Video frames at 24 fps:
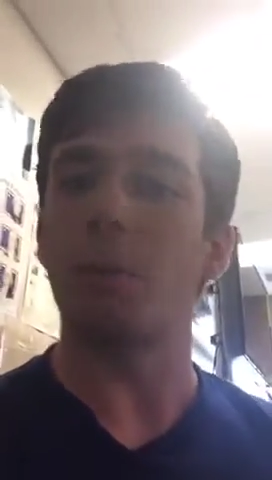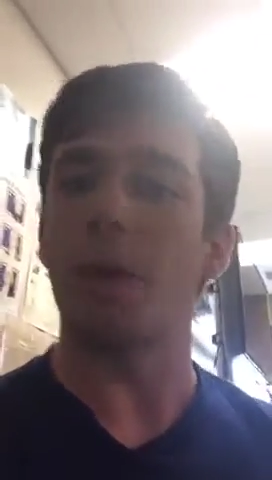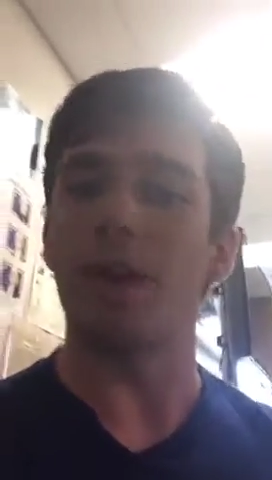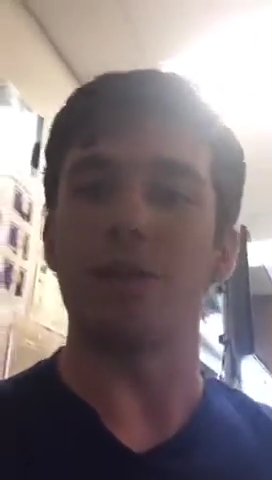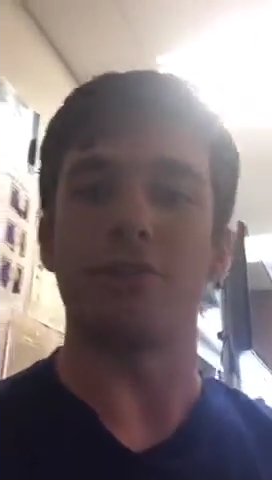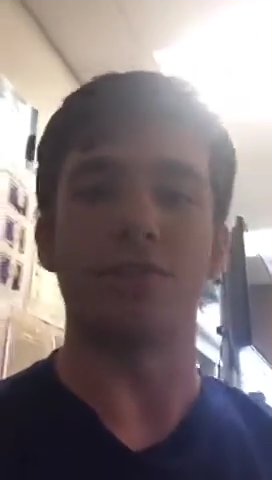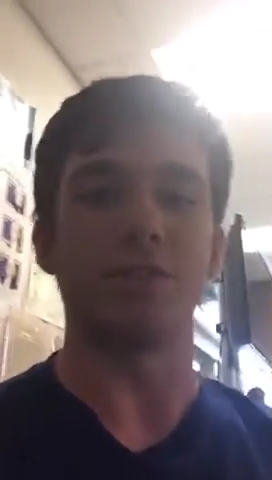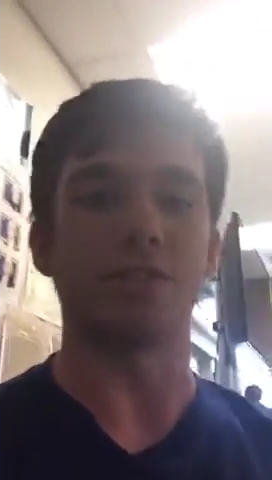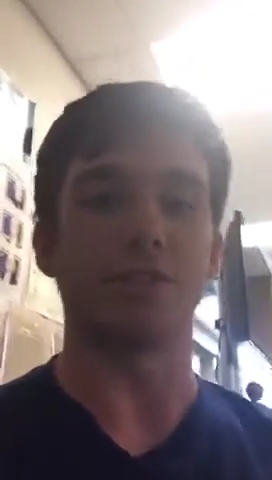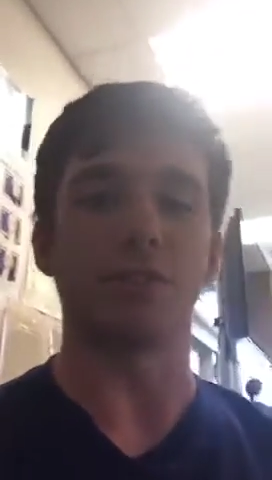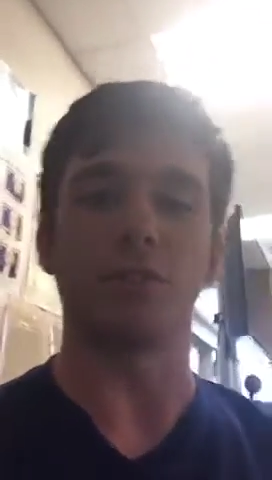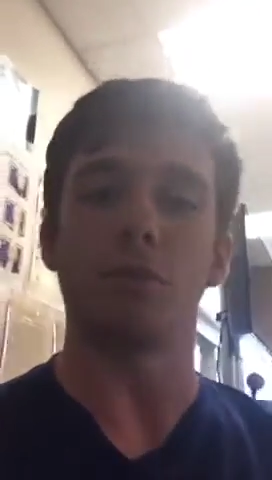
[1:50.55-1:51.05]

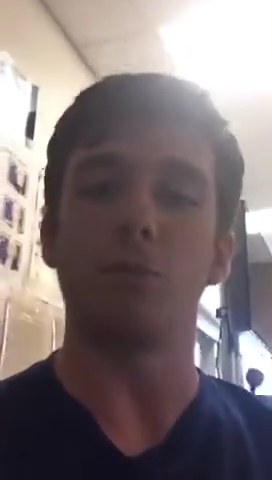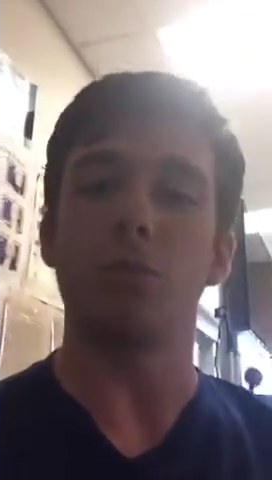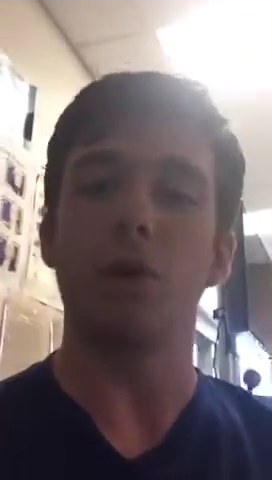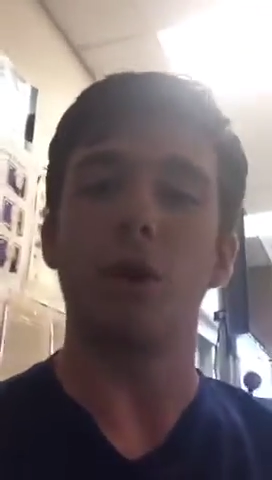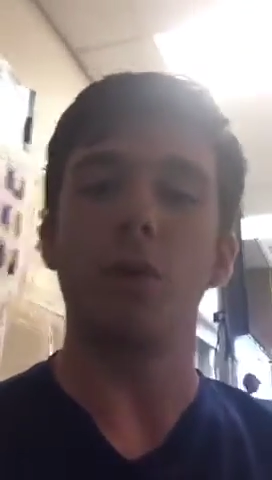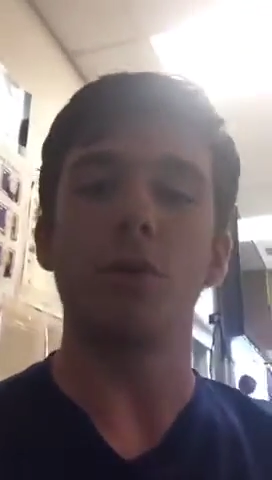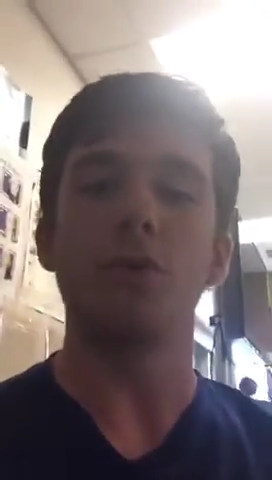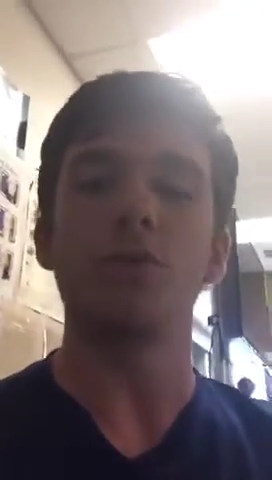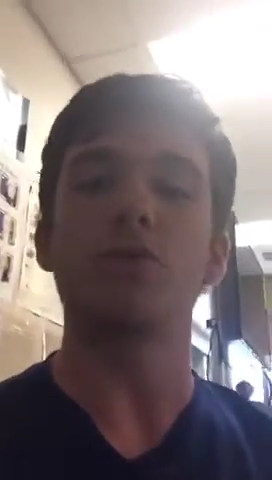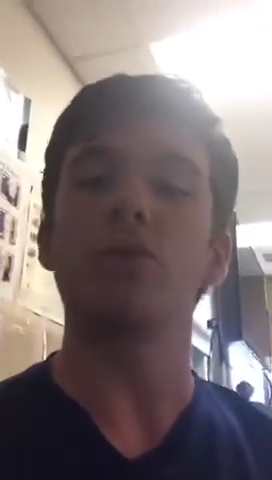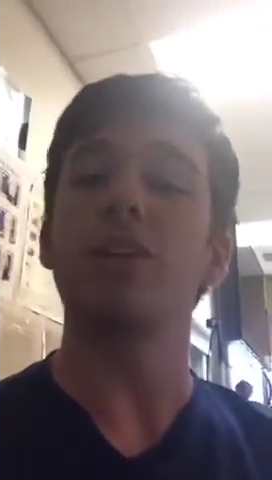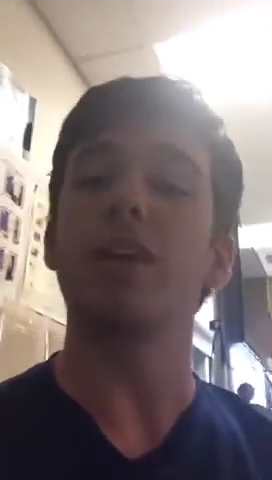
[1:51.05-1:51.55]
metaphysical
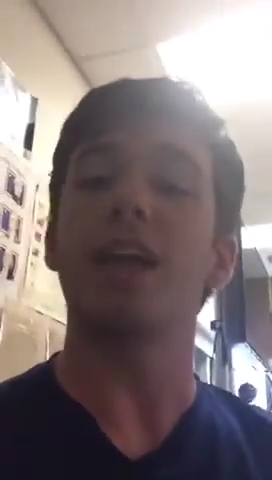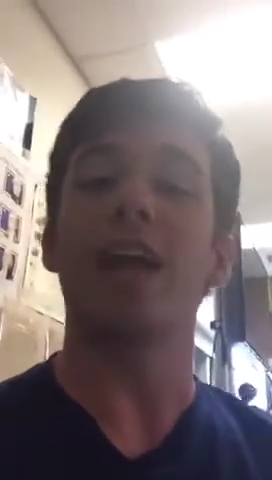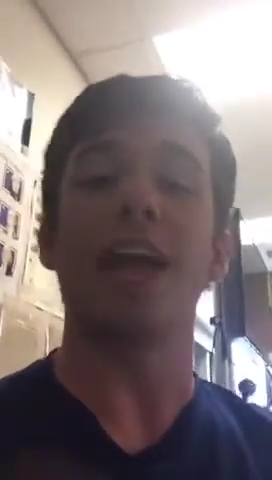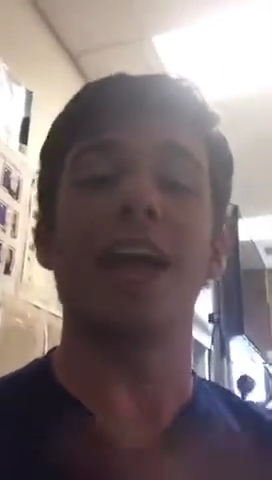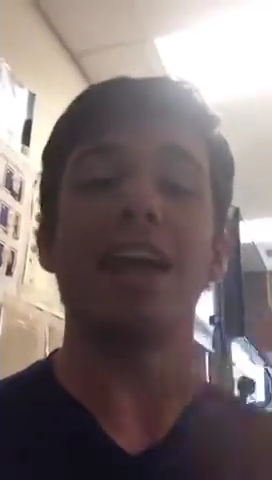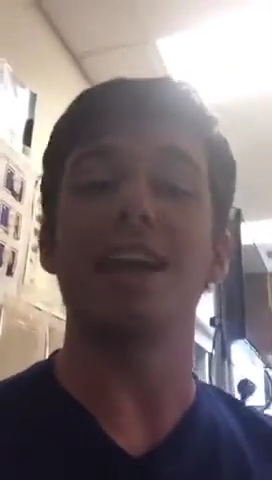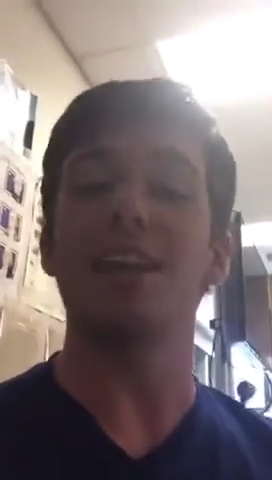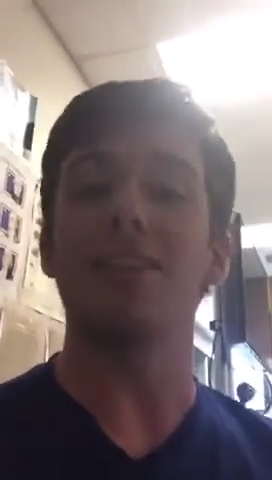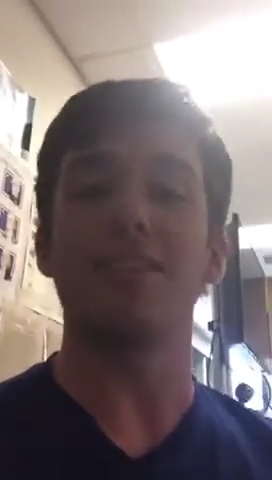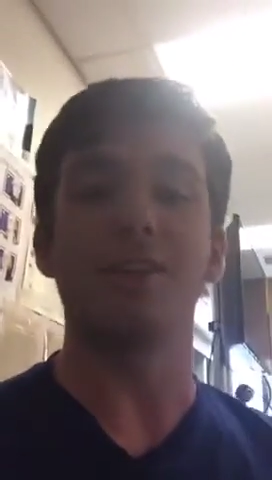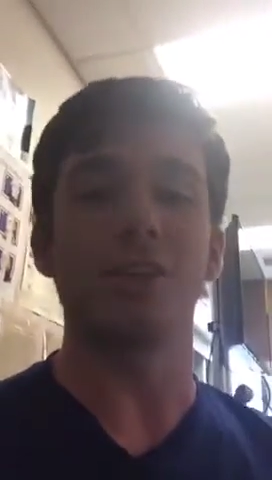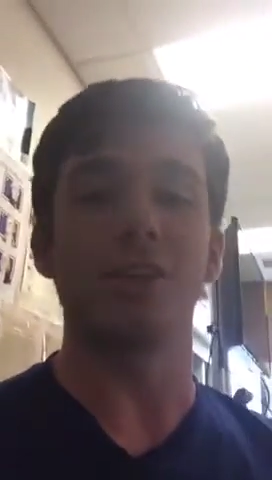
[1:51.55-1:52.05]
poetry,
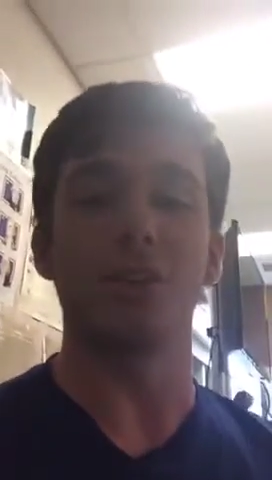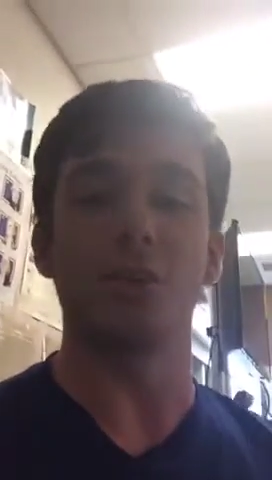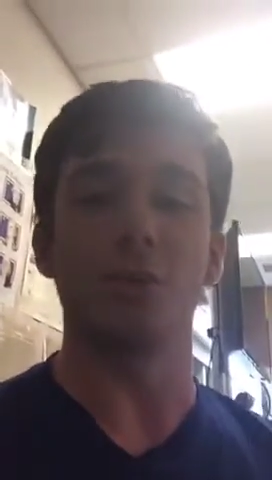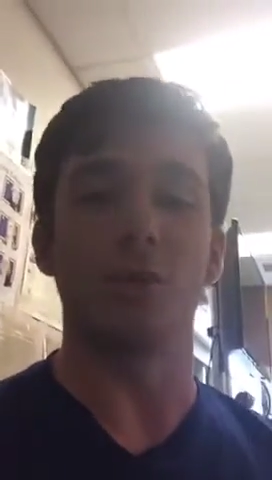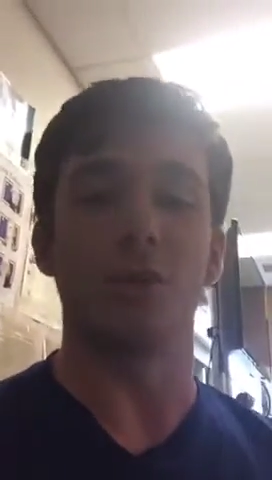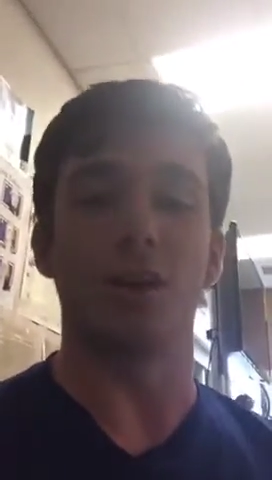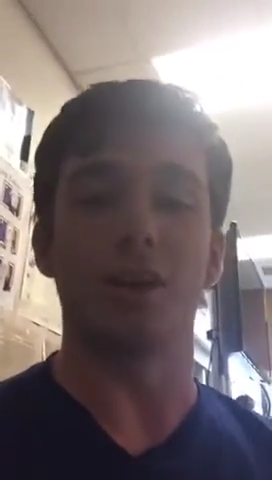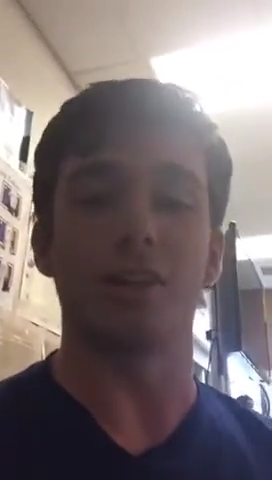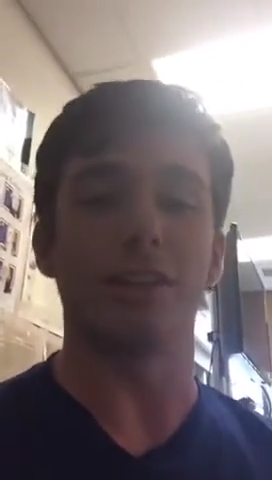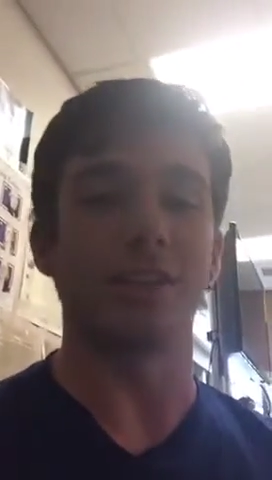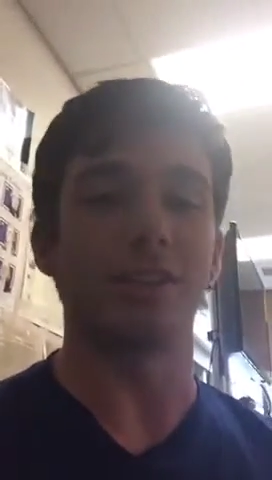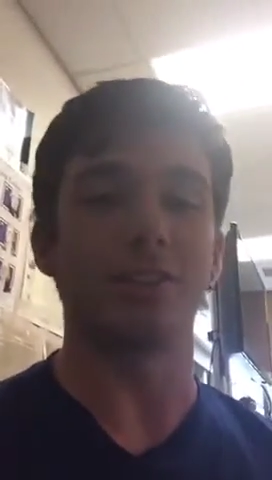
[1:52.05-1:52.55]
anything you want.